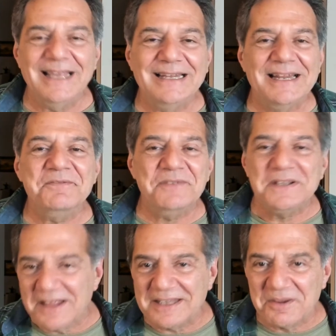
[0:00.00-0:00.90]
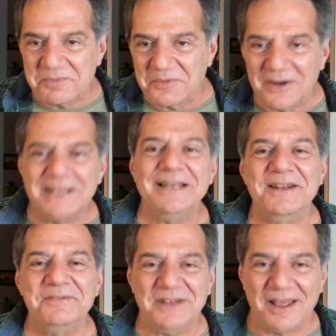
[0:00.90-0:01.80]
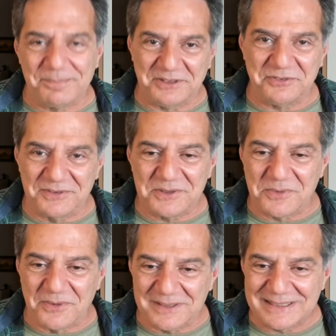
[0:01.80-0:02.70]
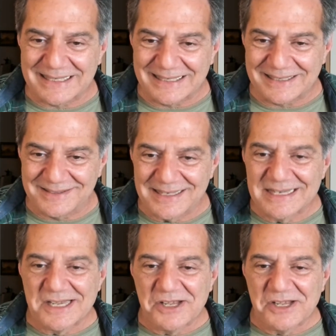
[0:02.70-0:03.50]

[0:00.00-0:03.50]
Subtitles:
and I feel like I'm running out of topics for the Quarantinis.